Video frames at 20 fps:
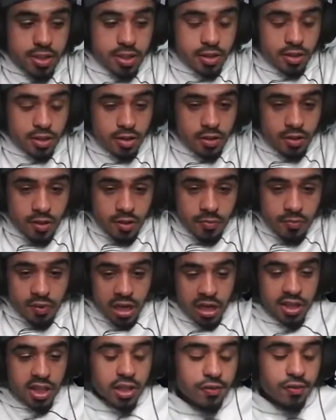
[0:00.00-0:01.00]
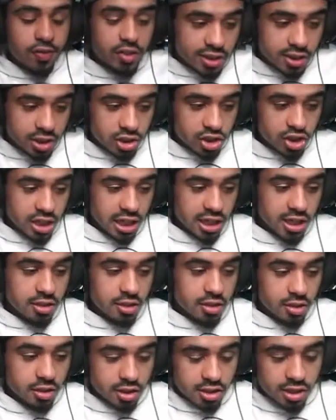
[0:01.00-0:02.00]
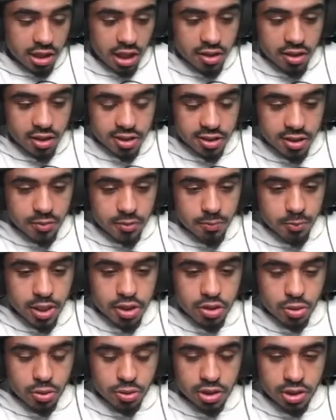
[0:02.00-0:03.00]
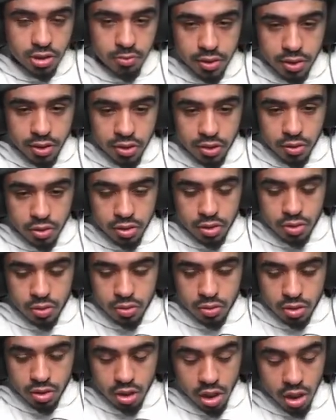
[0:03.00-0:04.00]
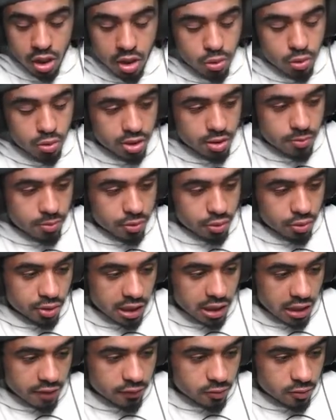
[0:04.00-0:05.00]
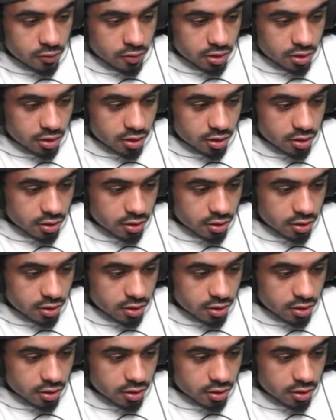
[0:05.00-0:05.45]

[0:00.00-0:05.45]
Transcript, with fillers: Simple as that. I think if it doesn't shine, it's either a skill page or somebody you don't uh, or somebody you have already.